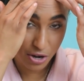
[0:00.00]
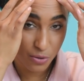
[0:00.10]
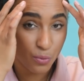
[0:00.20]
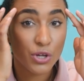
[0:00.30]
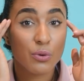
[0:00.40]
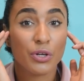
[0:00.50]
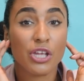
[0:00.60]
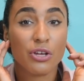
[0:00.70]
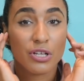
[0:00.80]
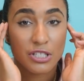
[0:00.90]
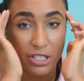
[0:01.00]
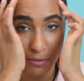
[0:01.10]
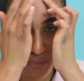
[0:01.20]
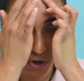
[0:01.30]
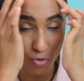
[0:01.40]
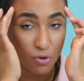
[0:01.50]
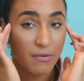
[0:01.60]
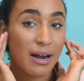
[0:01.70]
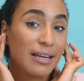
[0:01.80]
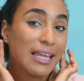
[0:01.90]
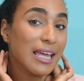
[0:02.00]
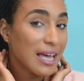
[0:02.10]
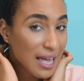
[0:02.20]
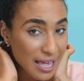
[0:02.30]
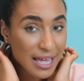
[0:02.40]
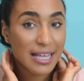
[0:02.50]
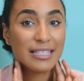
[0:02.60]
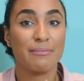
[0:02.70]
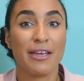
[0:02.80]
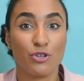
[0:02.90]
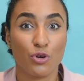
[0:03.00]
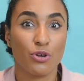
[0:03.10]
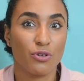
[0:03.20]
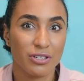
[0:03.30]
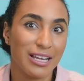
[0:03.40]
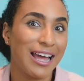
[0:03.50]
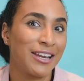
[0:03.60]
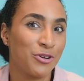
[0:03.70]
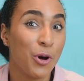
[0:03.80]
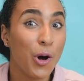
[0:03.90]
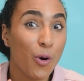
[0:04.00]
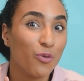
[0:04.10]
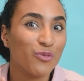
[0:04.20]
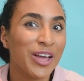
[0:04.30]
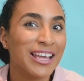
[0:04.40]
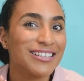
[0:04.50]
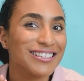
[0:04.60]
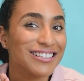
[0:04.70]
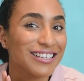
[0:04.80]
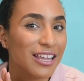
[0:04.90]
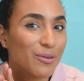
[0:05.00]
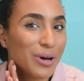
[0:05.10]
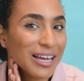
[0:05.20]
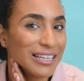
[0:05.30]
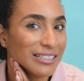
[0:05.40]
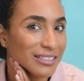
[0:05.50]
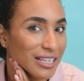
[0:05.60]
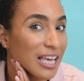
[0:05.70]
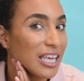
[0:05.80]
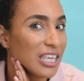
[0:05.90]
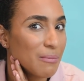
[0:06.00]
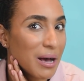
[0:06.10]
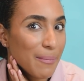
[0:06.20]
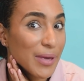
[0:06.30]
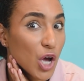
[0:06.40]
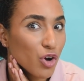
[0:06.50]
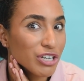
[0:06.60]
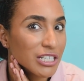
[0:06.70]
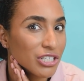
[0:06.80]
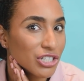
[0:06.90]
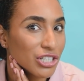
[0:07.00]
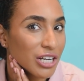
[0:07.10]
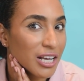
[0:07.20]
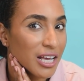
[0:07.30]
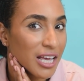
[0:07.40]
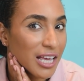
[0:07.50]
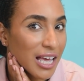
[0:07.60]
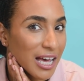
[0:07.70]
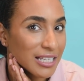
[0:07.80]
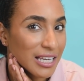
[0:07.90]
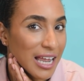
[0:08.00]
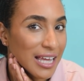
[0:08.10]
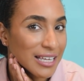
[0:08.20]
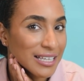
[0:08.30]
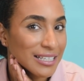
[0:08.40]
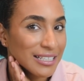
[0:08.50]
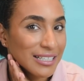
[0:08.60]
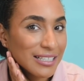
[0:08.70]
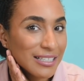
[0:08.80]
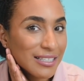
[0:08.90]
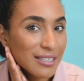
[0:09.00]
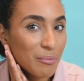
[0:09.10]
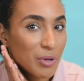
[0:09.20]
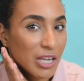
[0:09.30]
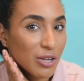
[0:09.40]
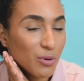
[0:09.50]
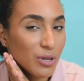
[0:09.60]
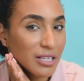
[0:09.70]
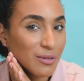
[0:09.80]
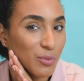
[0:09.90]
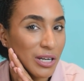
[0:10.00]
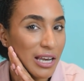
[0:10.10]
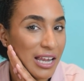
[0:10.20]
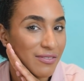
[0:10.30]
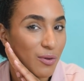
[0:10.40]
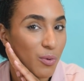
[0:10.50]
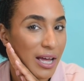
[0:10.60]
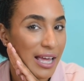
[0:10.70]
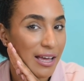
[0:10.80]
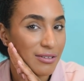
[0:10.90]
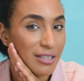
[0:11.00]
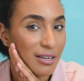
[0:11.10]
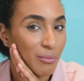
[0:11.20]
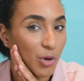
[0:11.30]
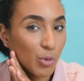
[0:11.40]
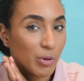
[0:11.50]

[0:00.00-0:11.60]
know what you want to use, just to put all around here to make sure you're not dyeing your whole face, because otherwise you might be orange. Kind of like somebody who doesn't want to leave the White House anymore.